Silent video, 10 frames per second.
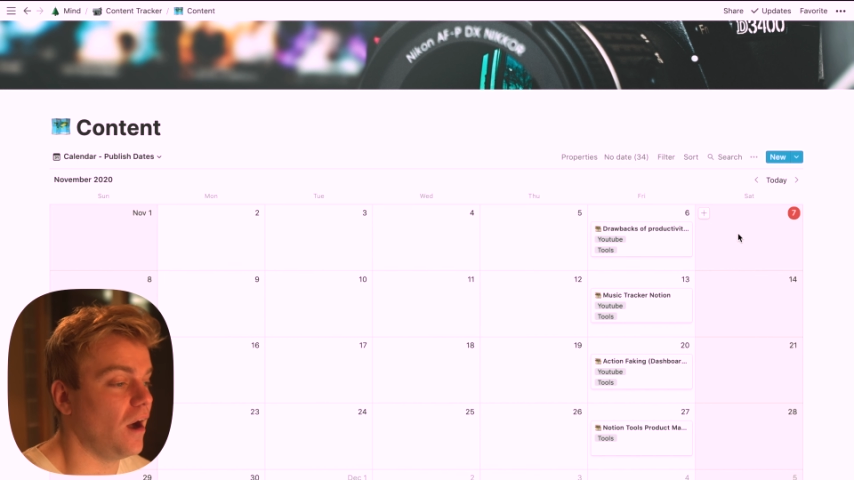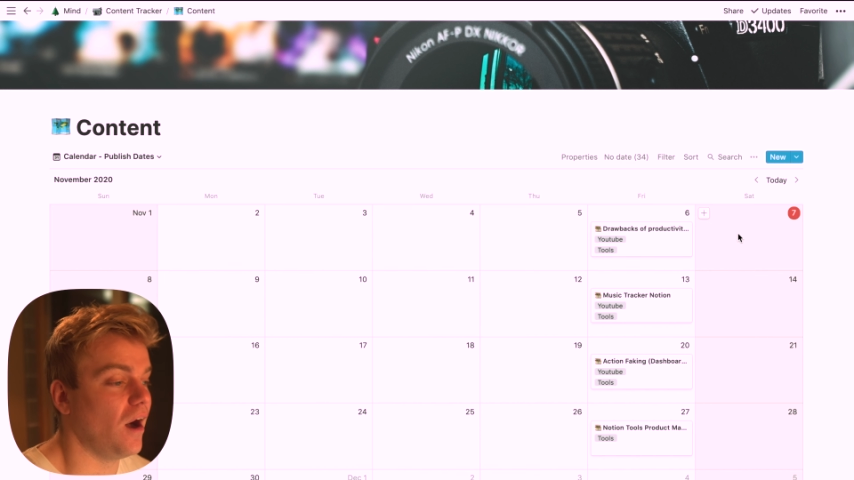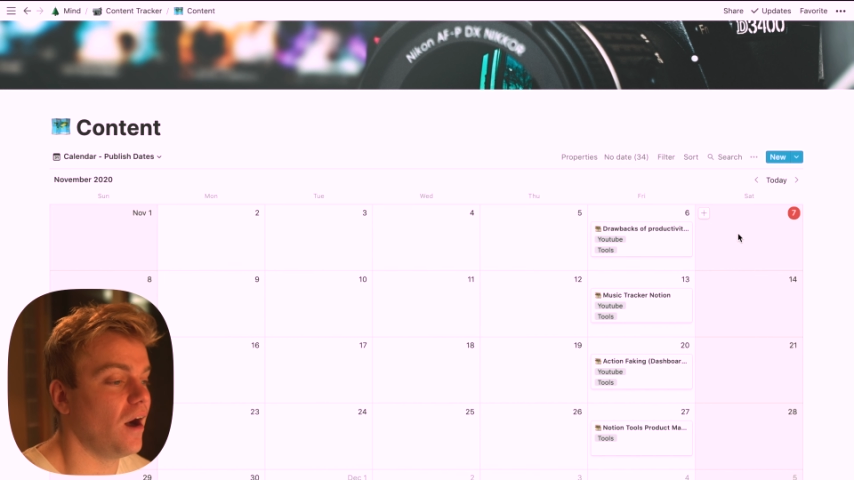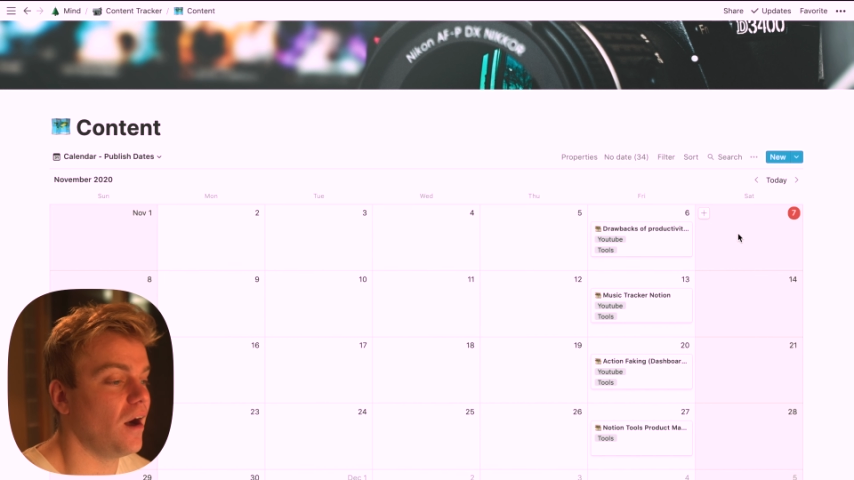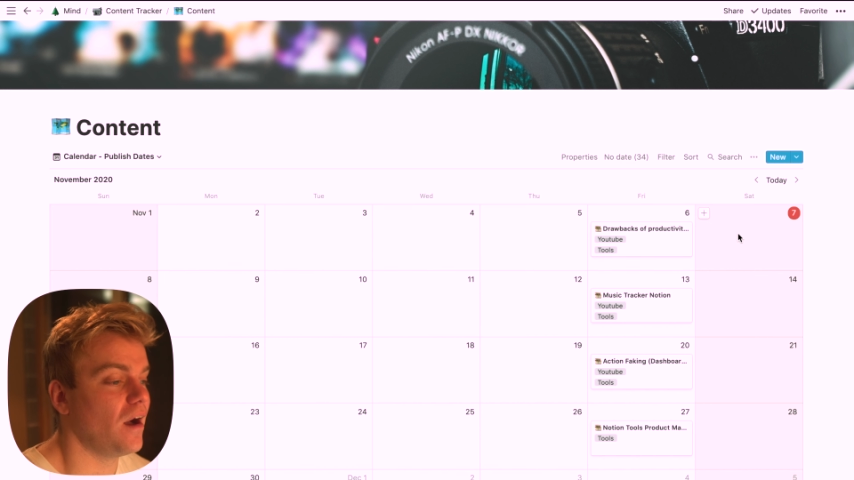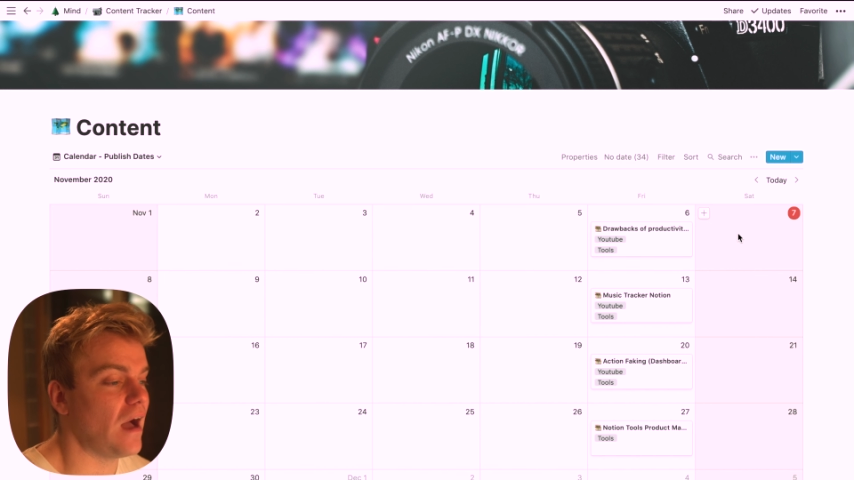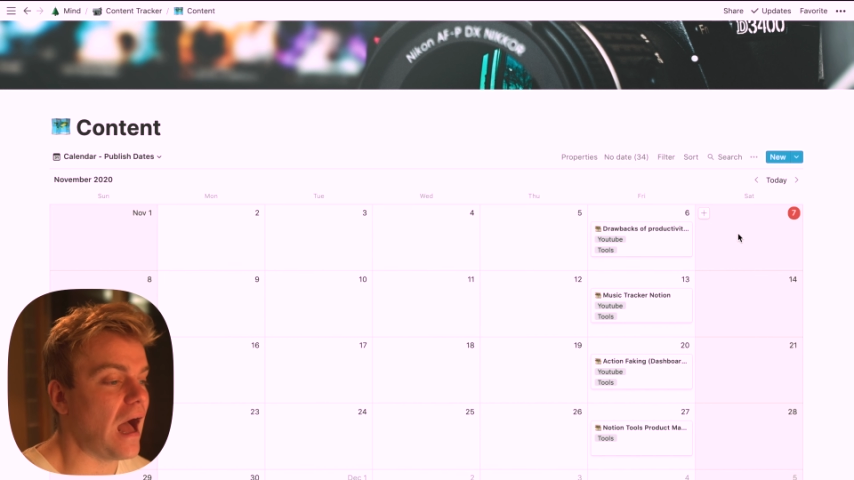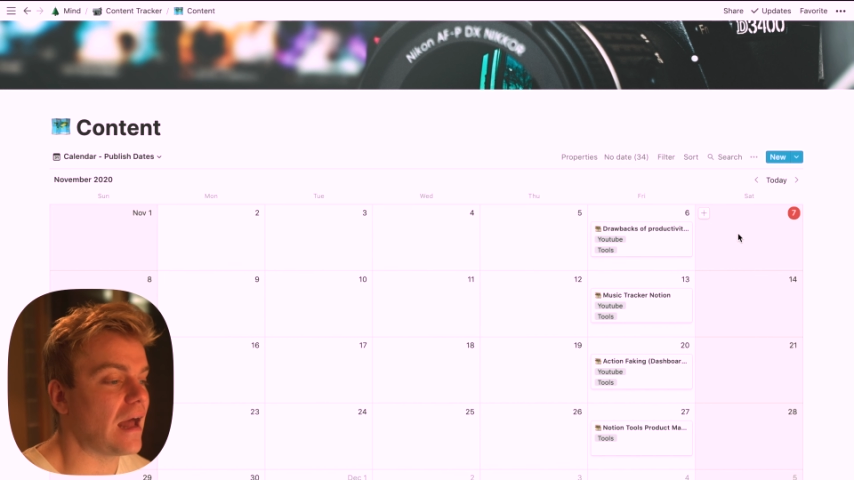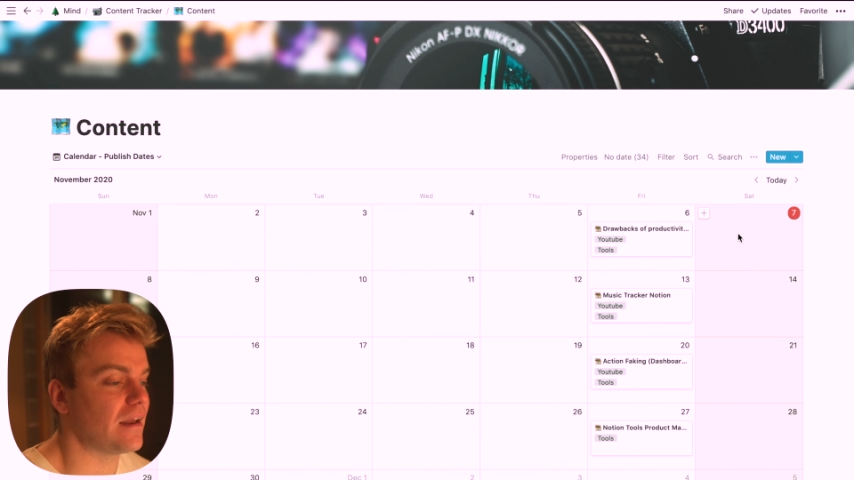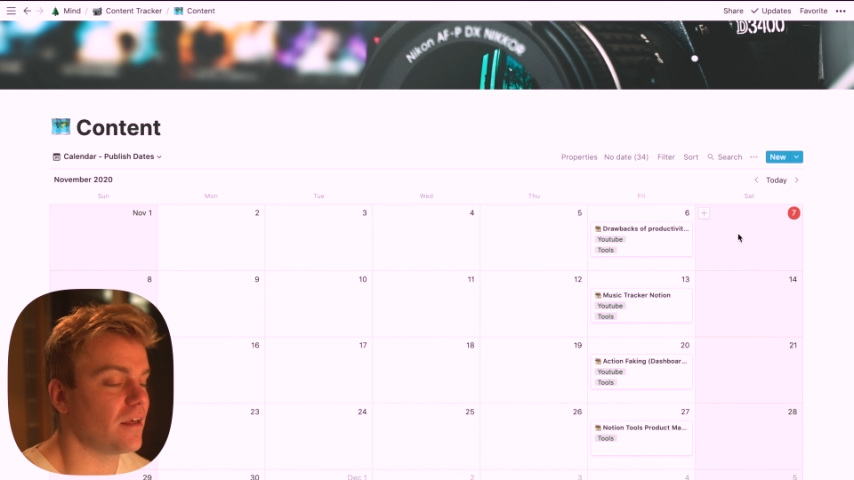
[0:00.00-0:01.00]

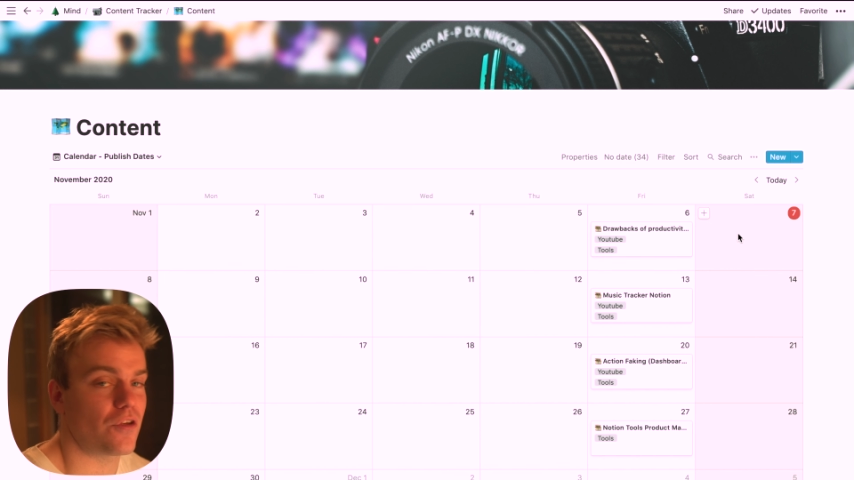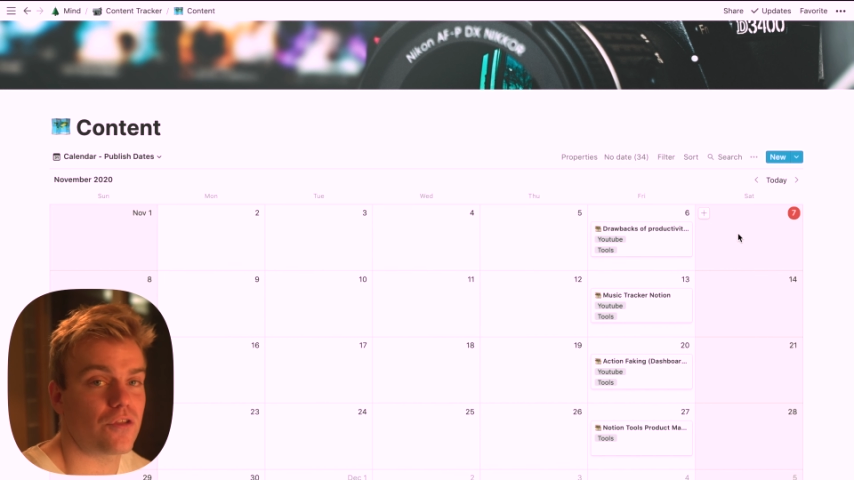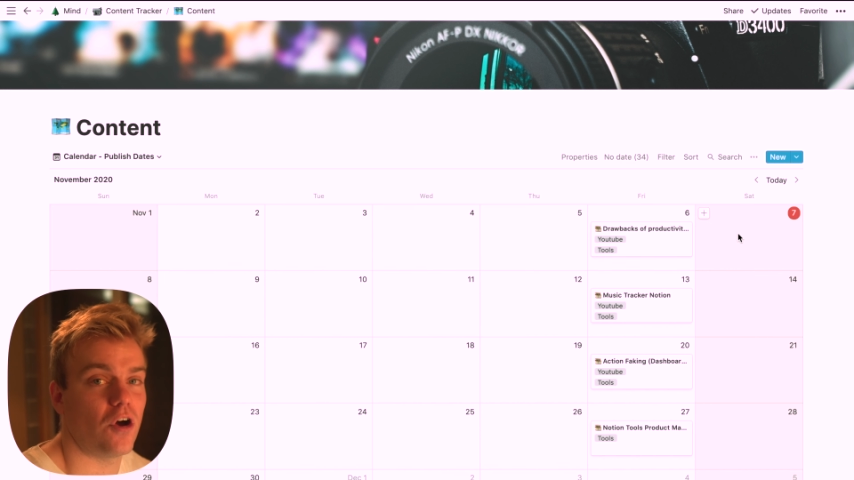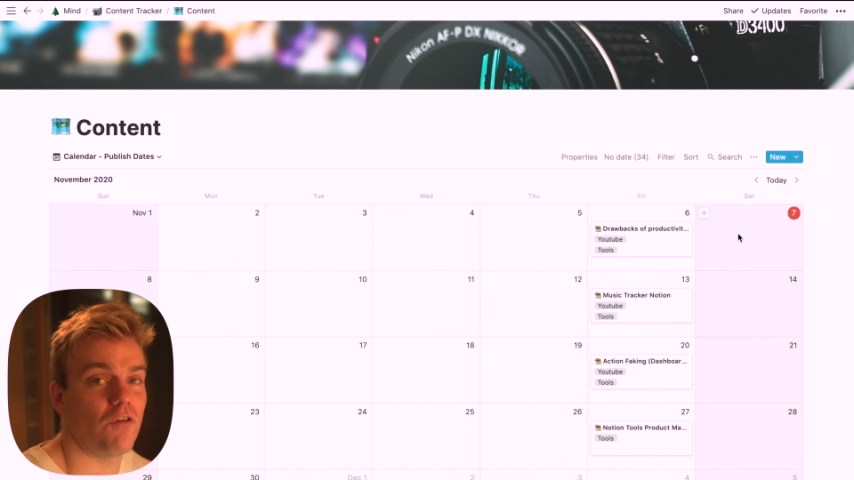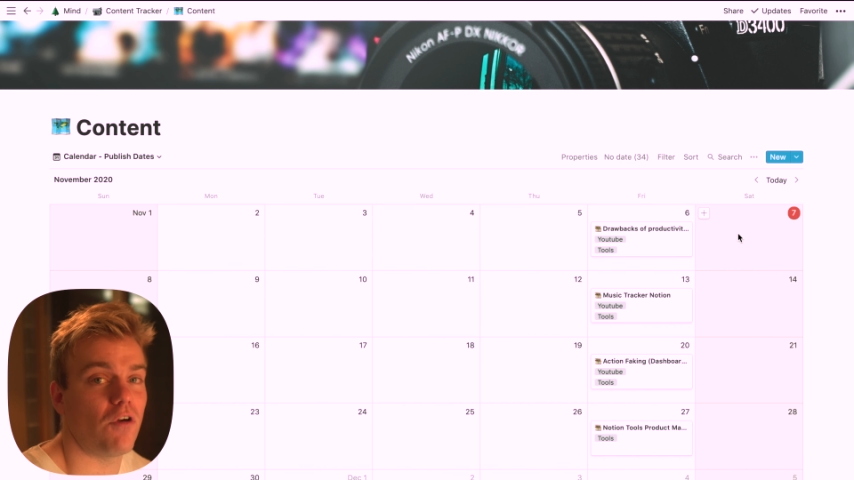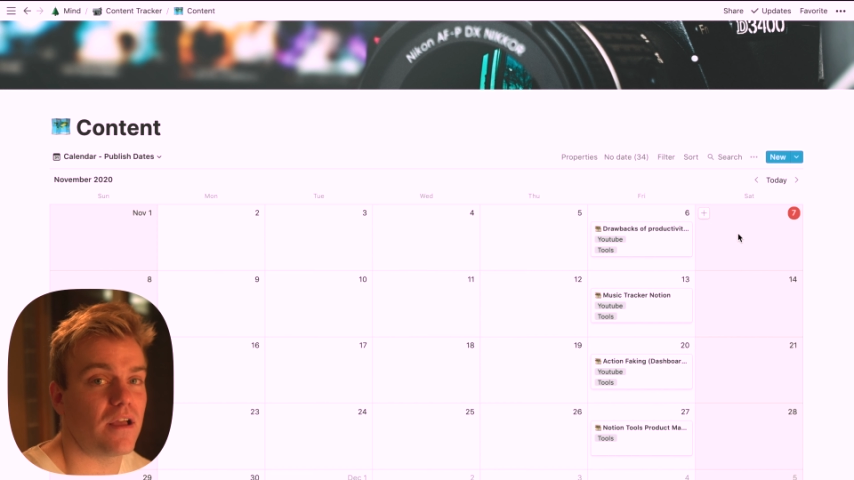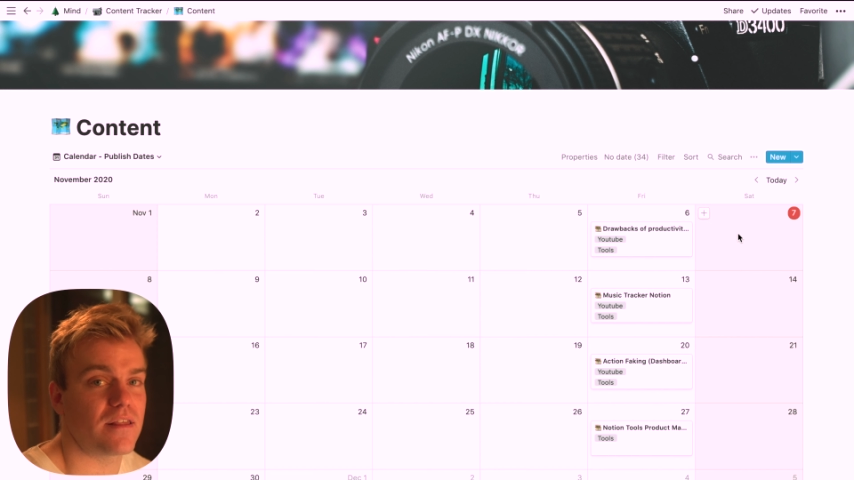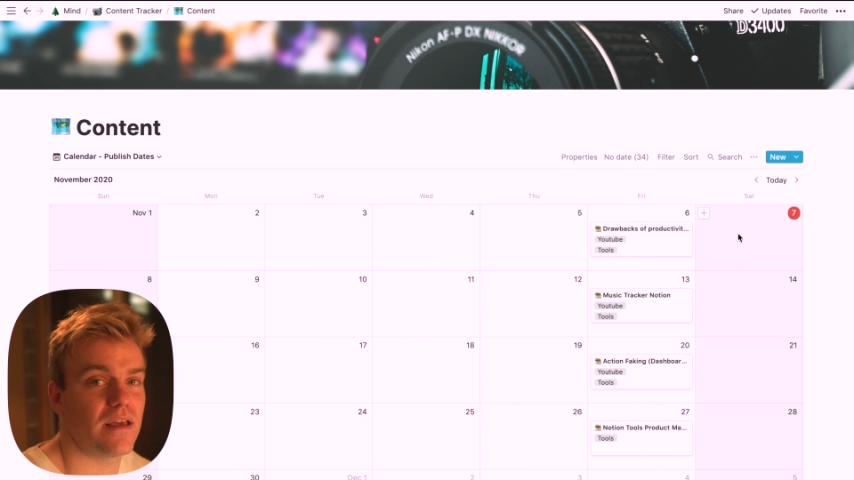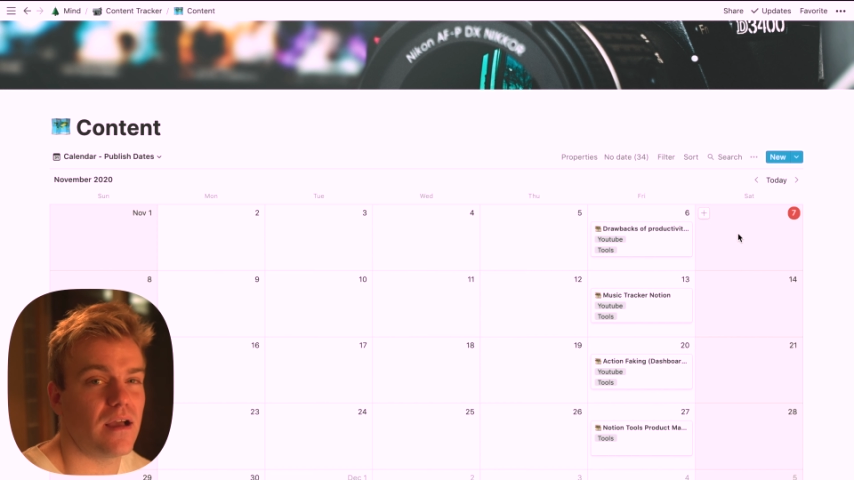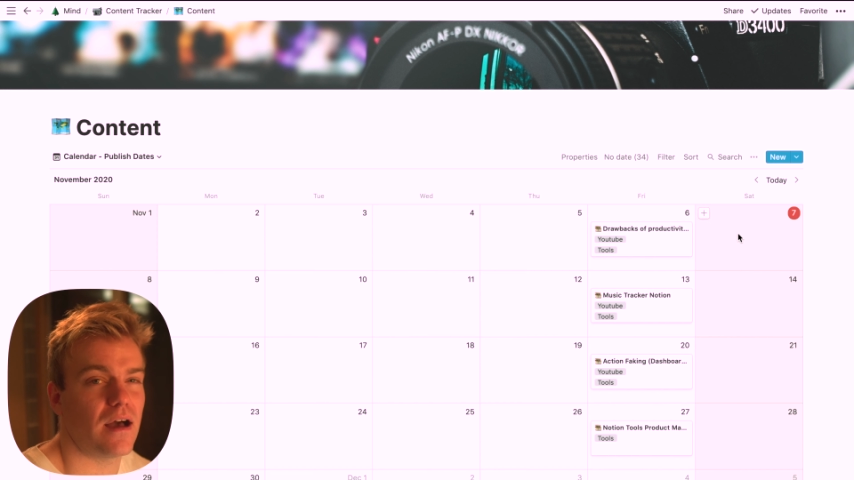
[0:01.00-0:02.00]
and I just start writing.